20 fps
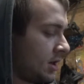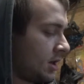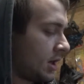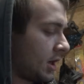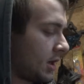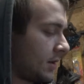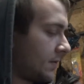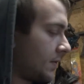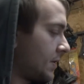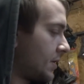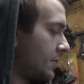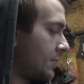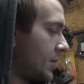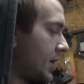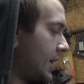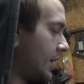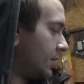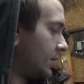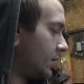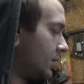convert
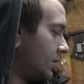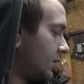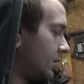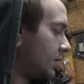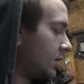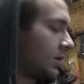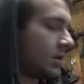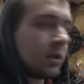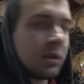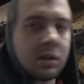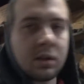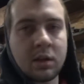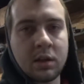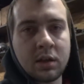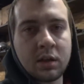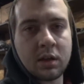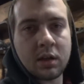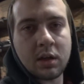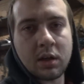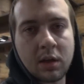my little
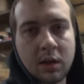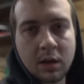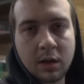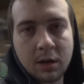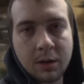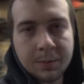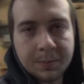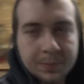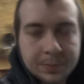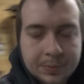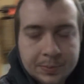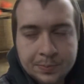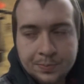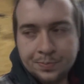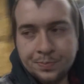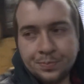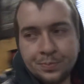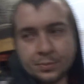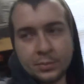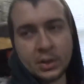
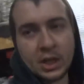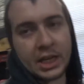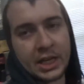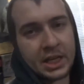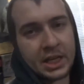like